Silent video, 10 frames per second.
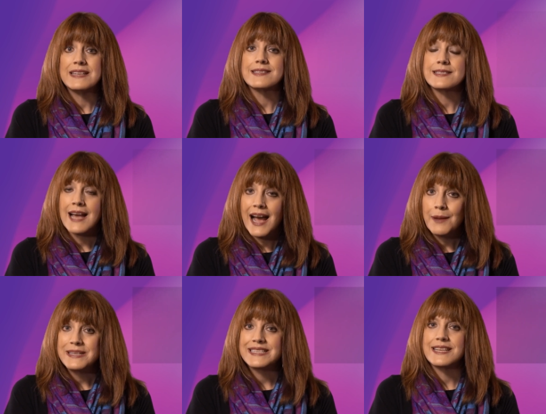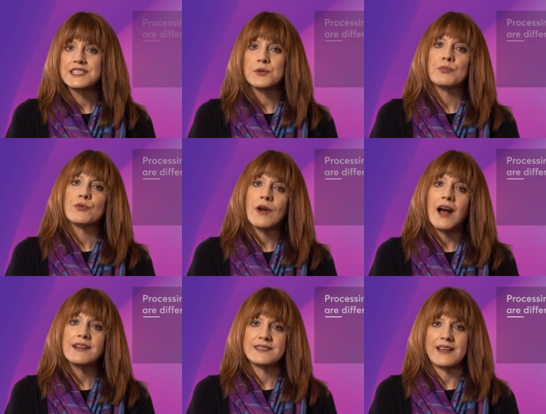is the time it takes to
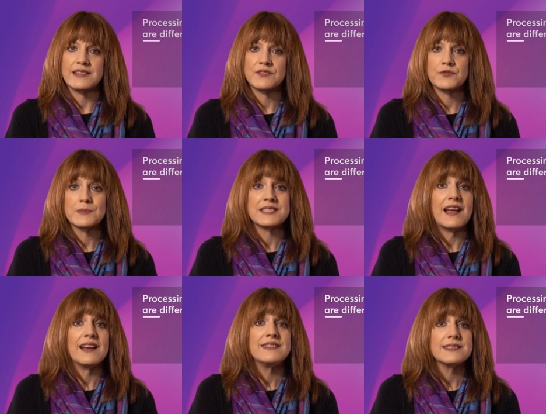process from slide